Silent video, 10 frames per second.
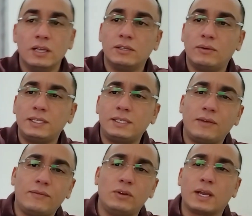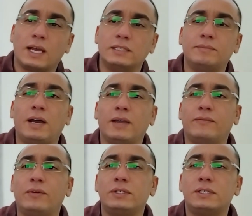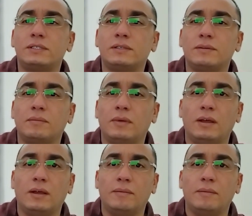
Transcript: So let's have a look at my first uh,